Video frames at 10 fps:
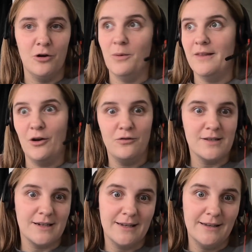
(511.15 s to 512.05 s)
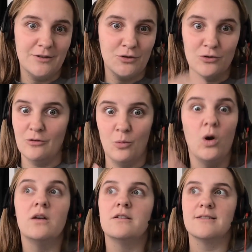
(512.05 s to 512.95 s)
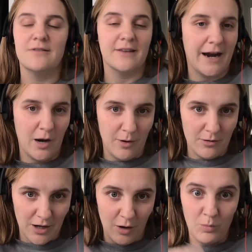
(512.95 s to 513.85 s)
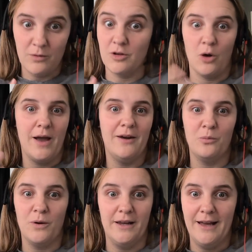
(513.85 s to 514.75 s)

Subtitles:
We then obviously do wonders in the Carabao Cup, go ahead and win it.